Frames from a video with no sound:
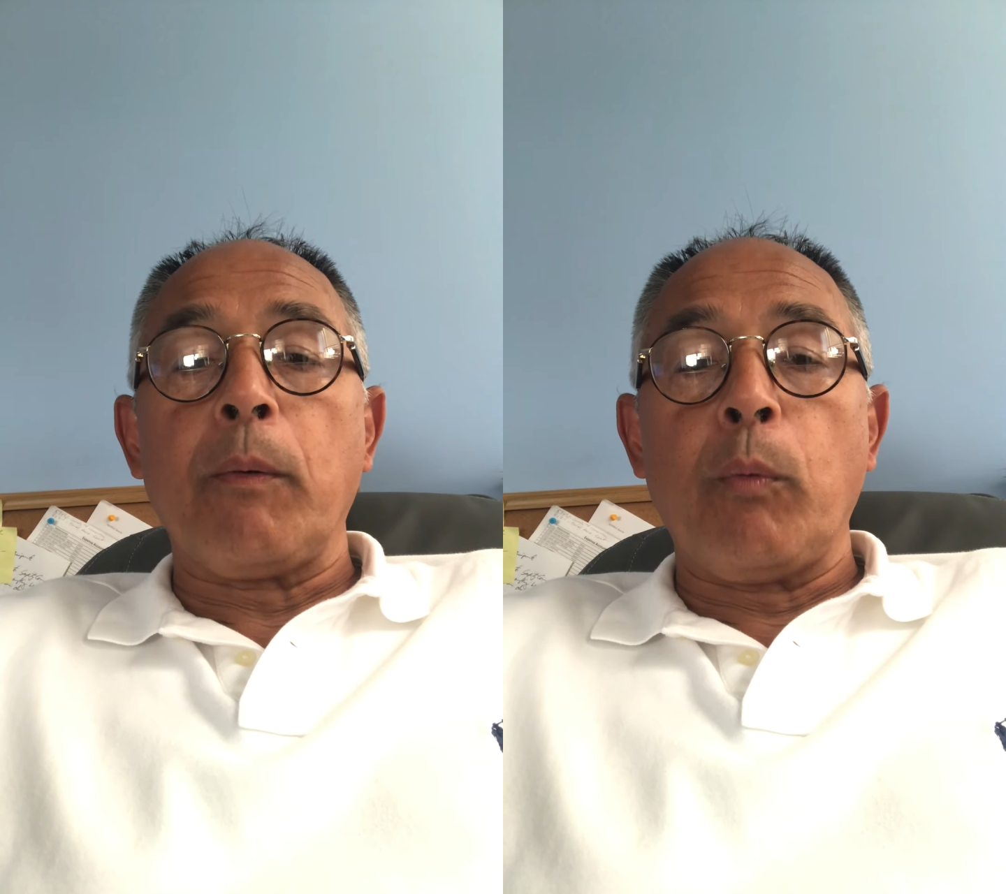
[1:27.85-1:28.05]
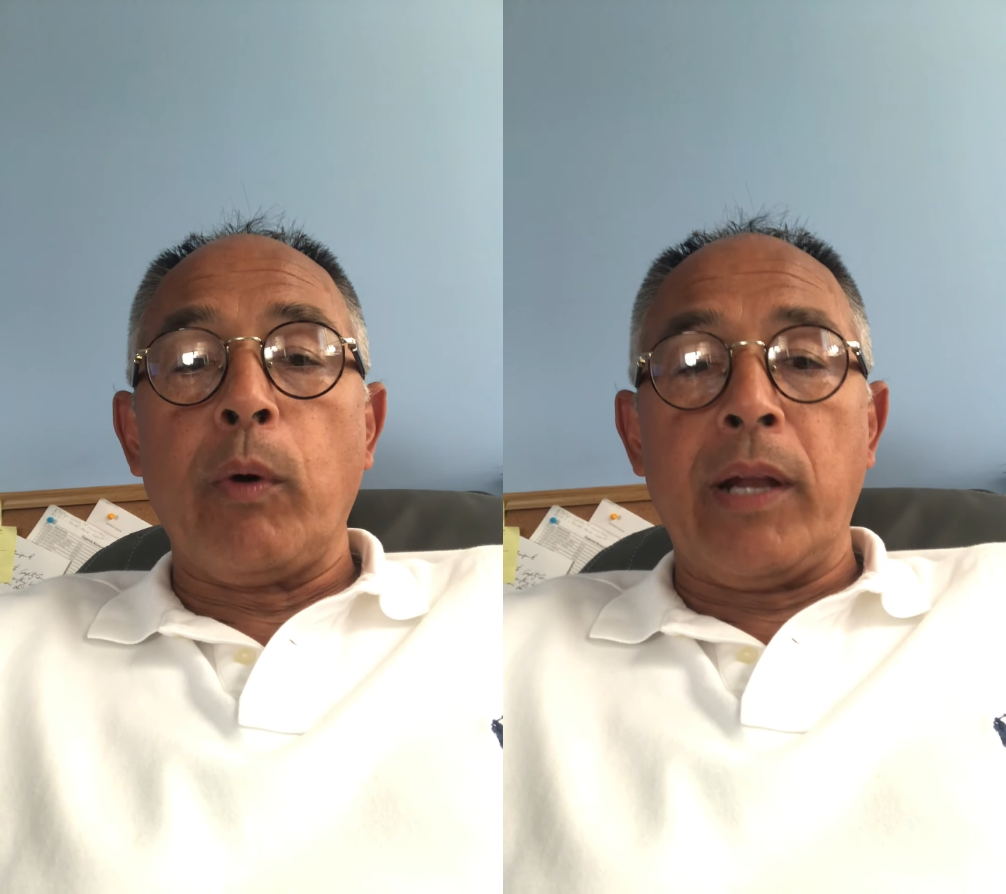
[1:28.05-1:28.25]

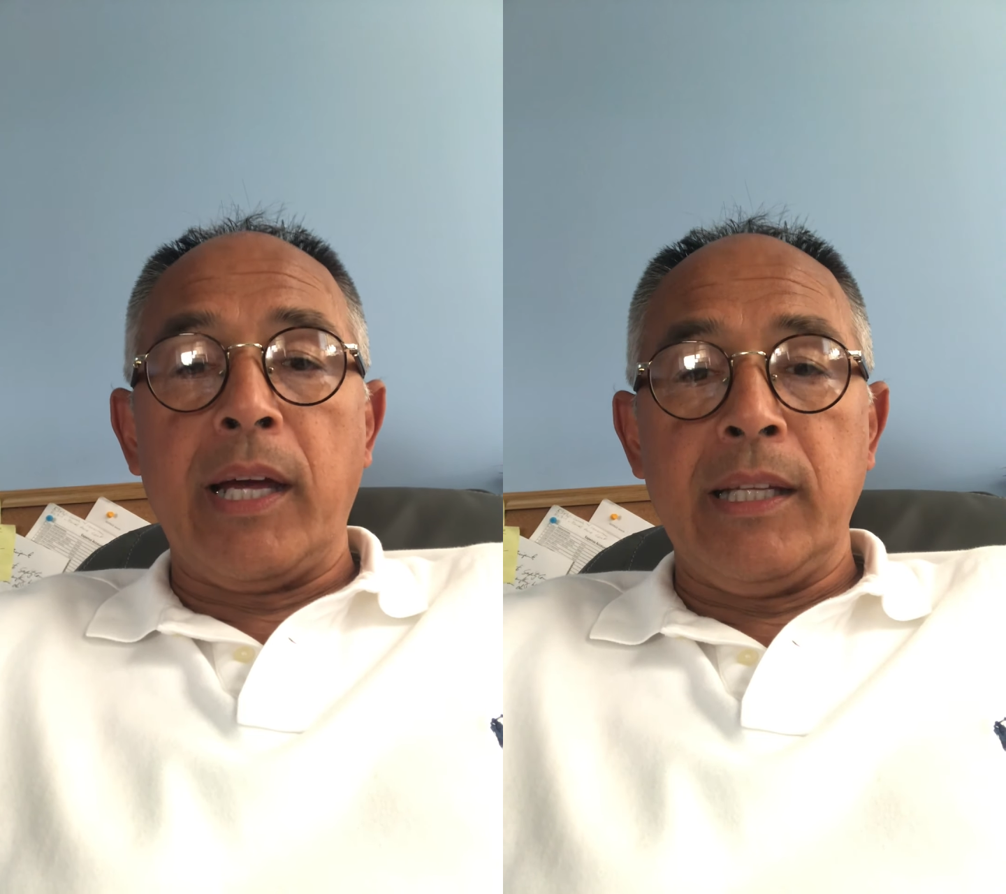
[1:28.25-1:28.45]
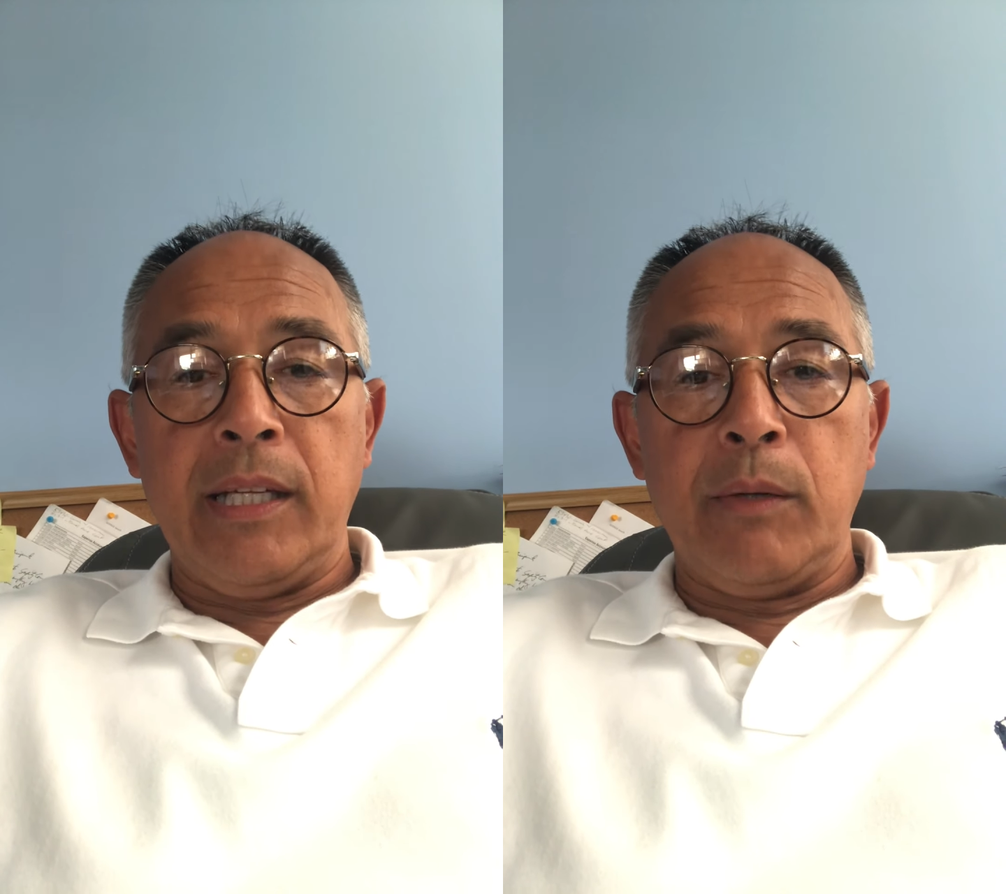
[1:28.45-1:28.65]
what
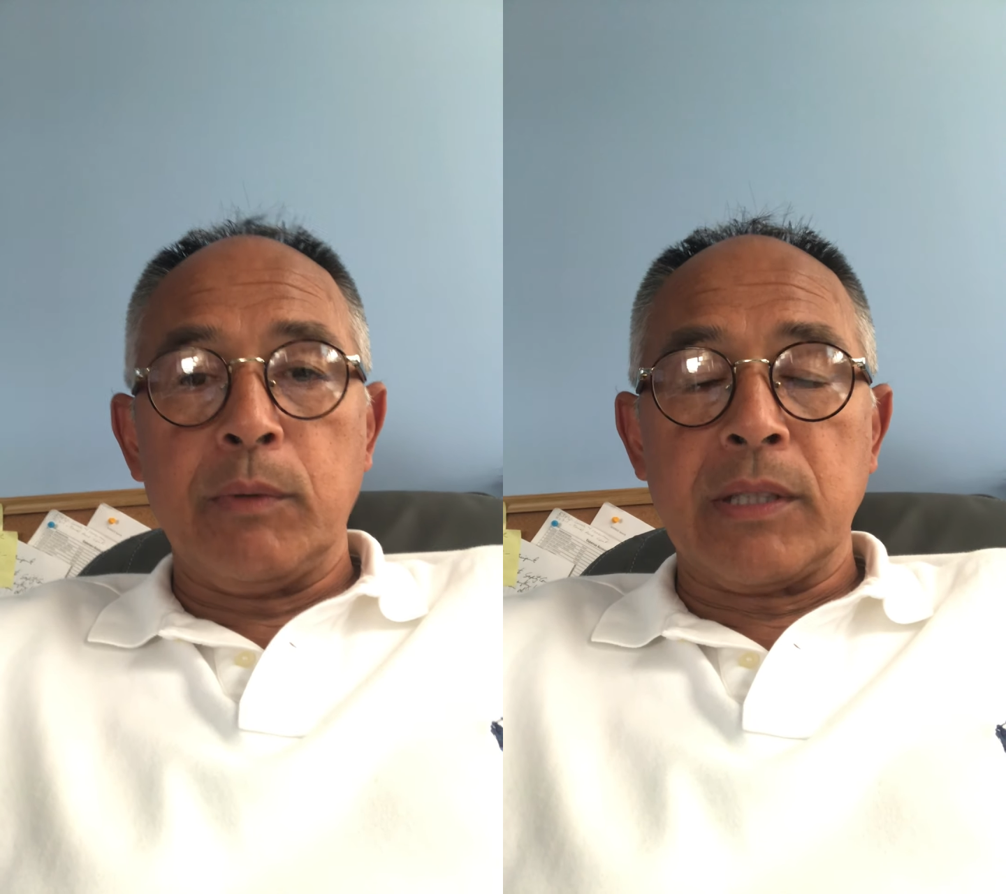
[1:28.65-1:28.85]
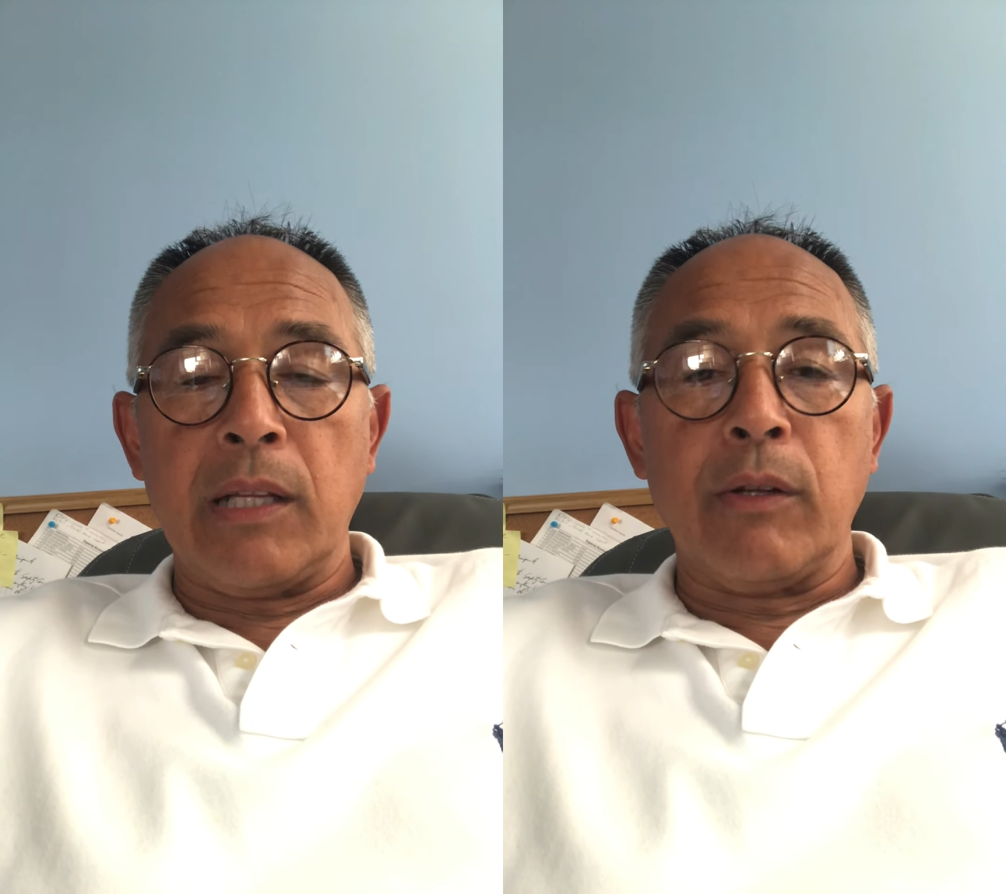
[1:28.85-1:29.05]
I did
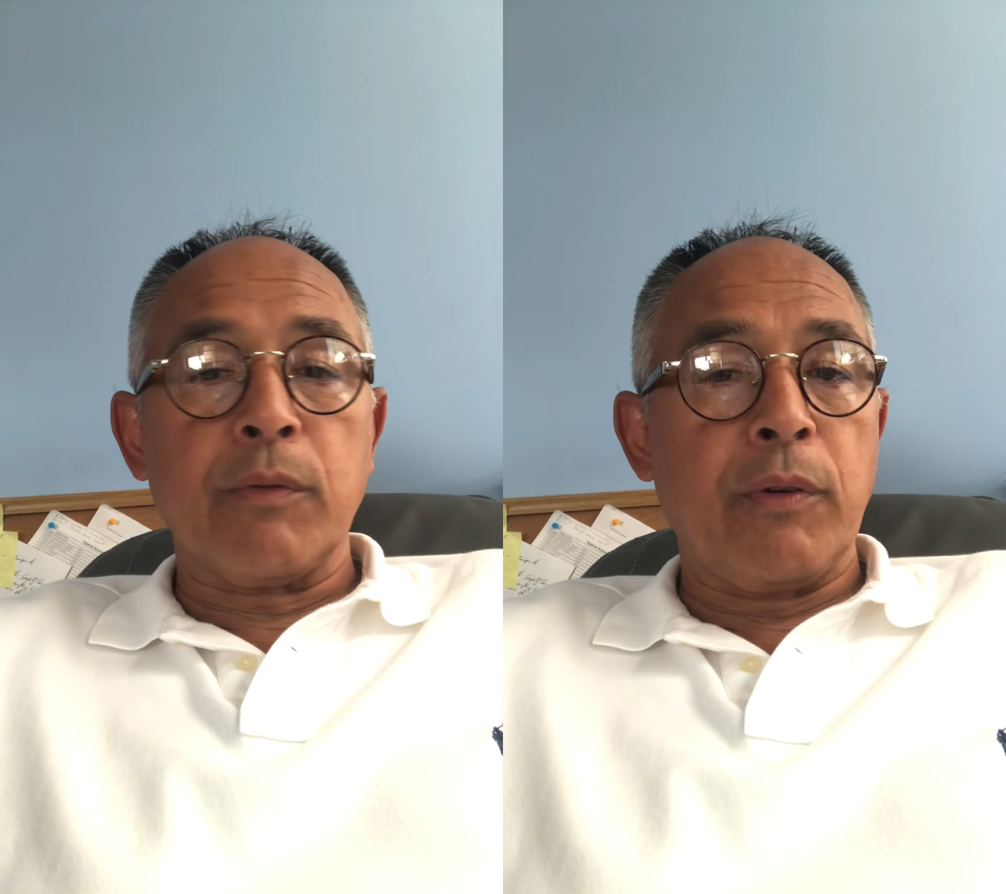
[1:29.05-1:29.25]
was I looked